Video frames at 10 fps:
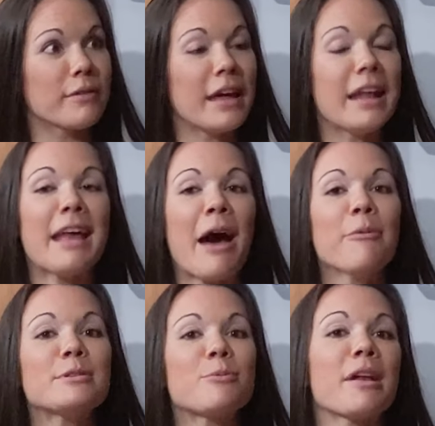that
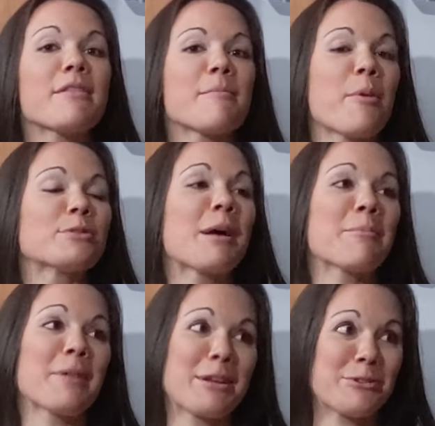was one of the most
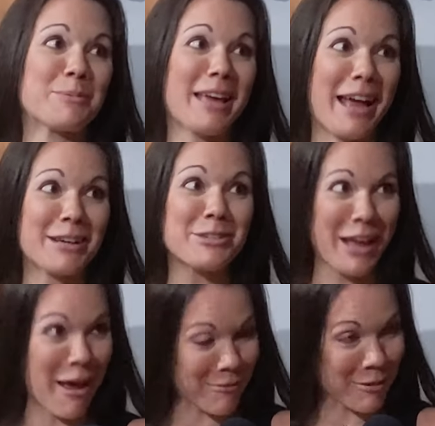humbling trips I
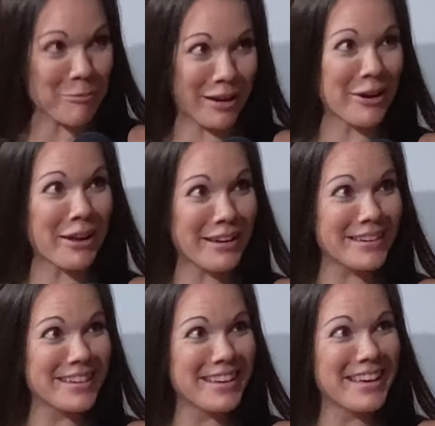actually ever went on,